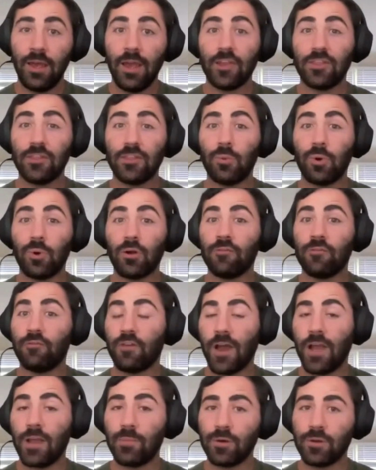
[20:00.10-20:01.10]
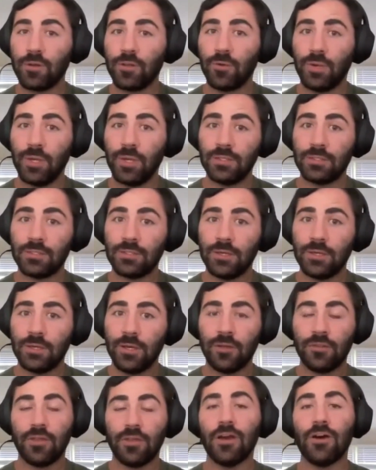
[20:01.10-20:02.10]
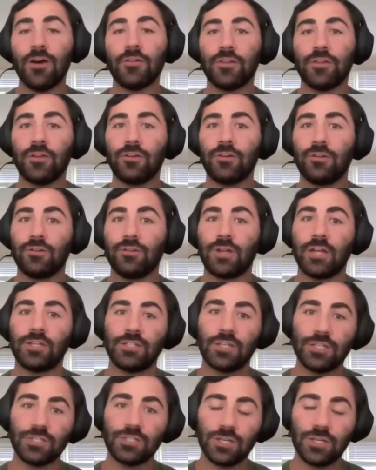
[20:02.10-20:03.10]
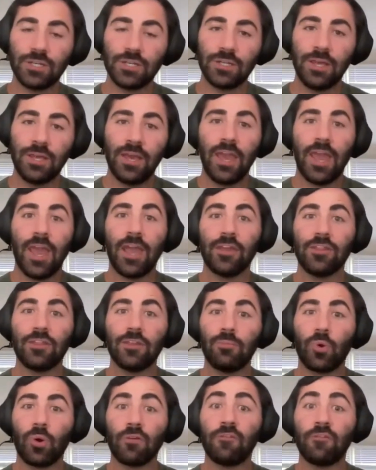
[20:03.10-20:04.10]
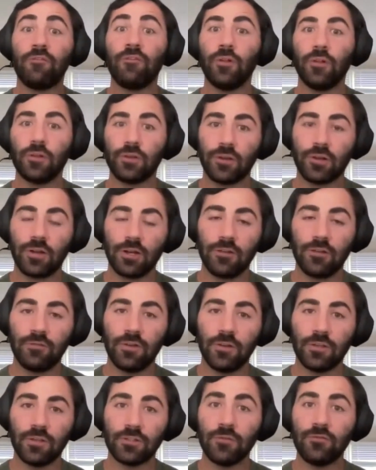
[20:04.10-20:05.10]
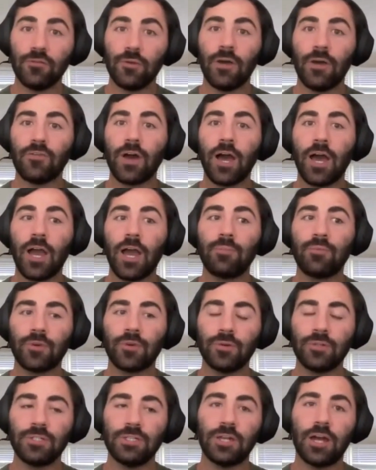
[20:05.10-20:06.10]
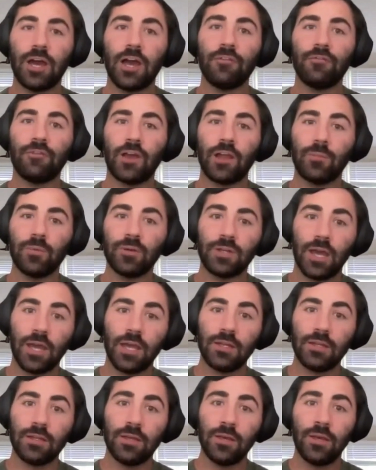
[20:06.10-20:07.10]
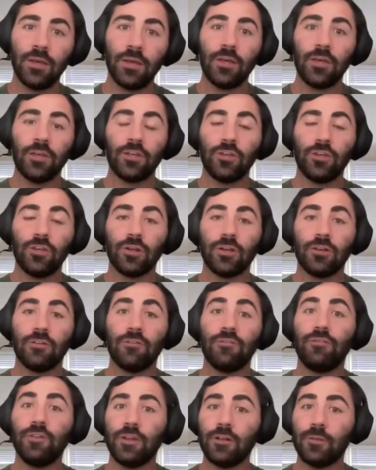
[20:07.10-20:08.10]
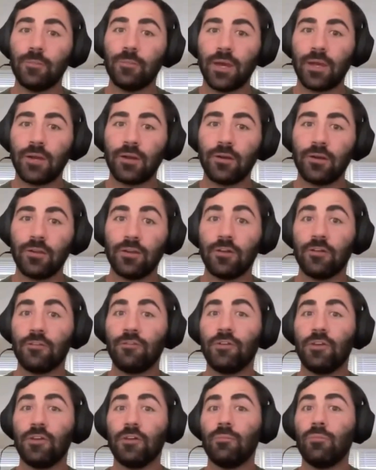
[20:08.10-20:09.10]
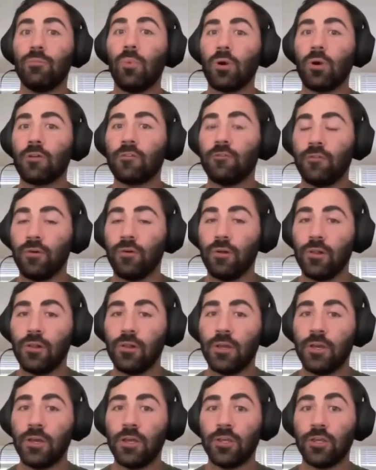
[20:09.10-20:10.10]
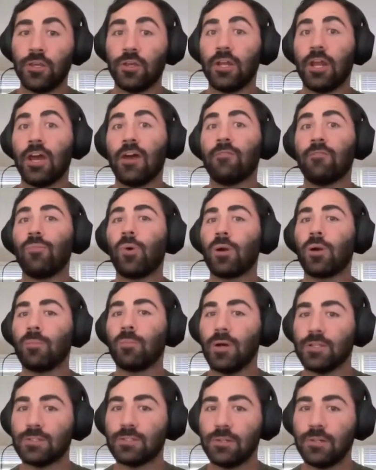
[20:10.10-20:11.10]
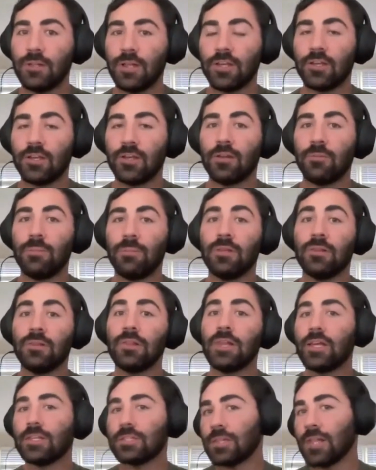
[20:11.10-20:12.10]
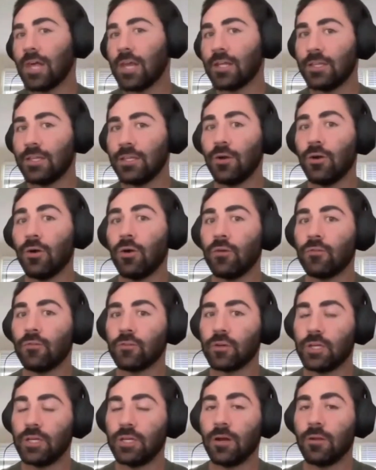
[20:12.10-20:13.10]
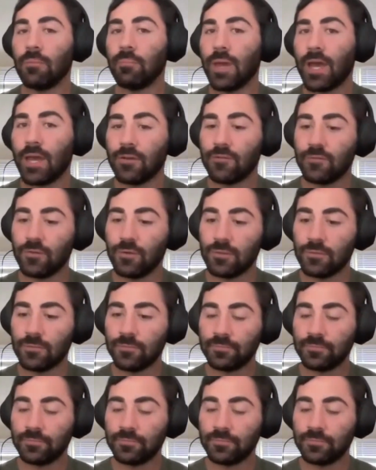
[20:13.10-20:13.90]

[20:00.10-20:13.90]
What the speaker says: And the more fiber you eat, the healthier your digestion and the more full you're going to feel. So if you have a high protein, high fiber diet, you're going to feel better. You're going to feel more full. You're going to have more muscle and you're going to be less likely to overeat on bad food.